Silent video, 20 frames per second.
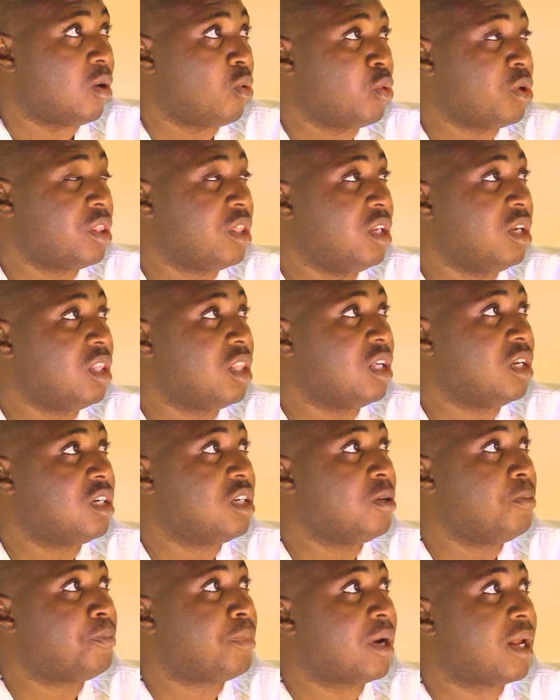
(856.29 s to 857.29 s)
within the
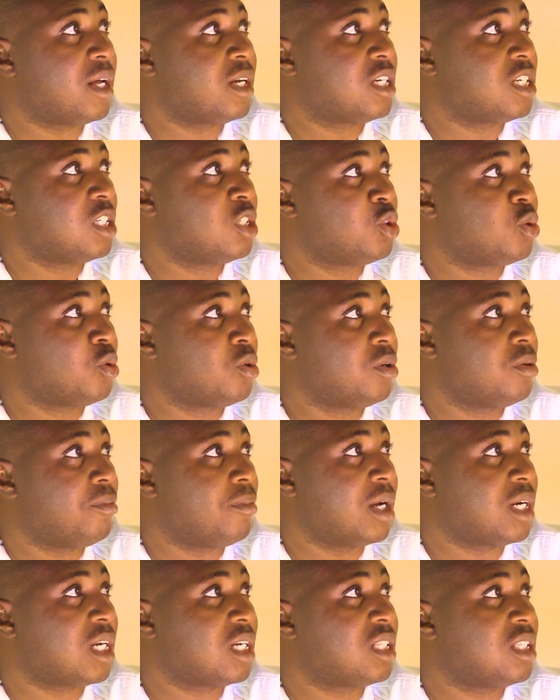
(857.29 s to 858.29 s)
tea plantation,
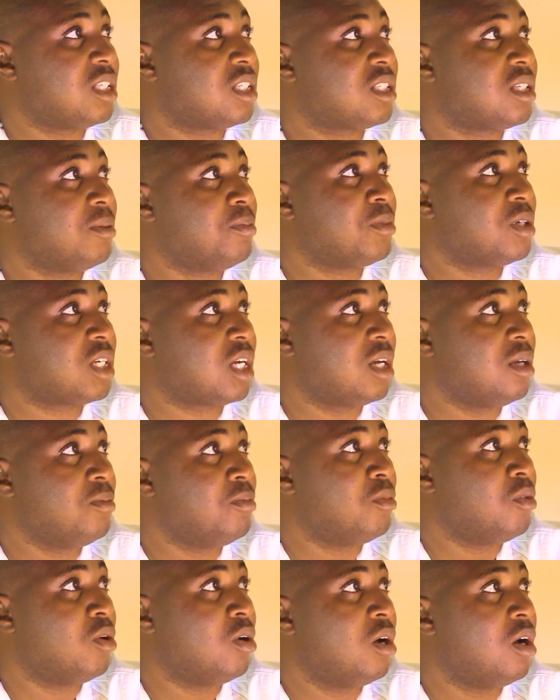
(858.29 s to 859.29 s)
but at the same
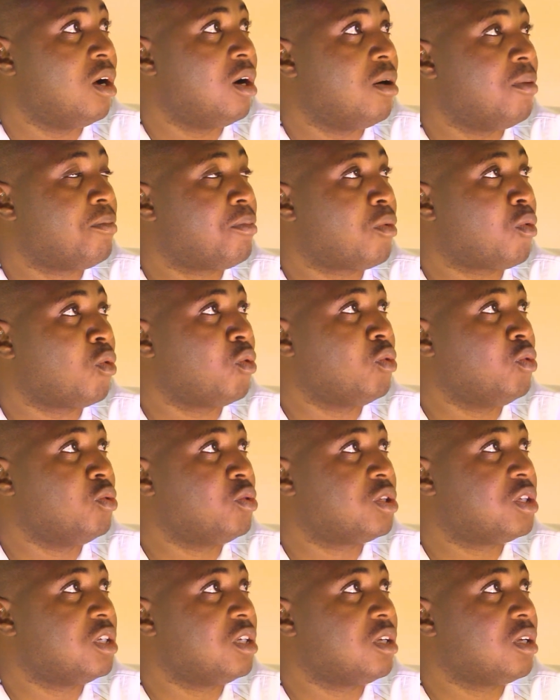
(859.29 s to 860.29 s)
time
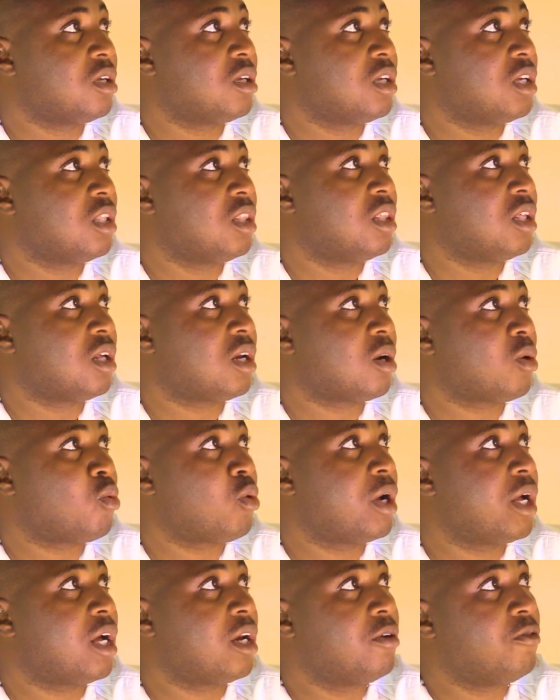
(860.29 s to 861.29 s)
producing the
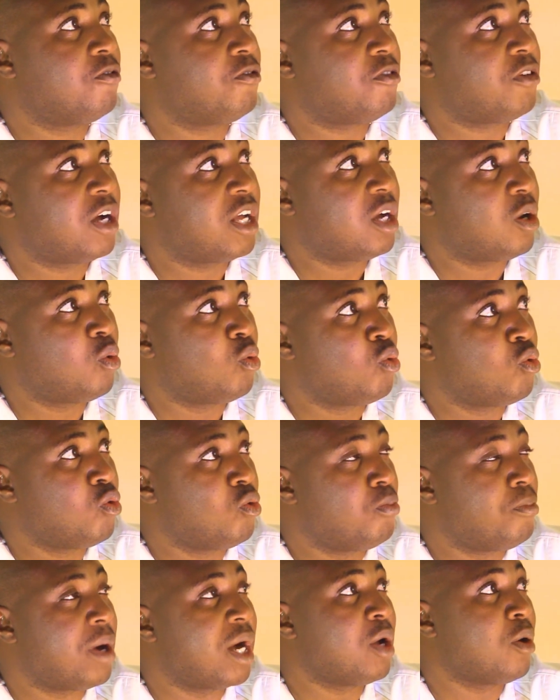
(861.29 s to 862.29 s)
required
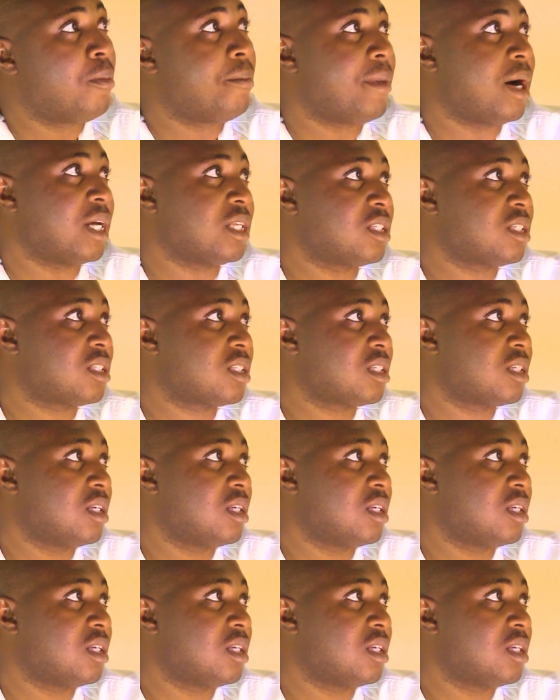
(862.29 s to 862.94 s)
firewood biomass,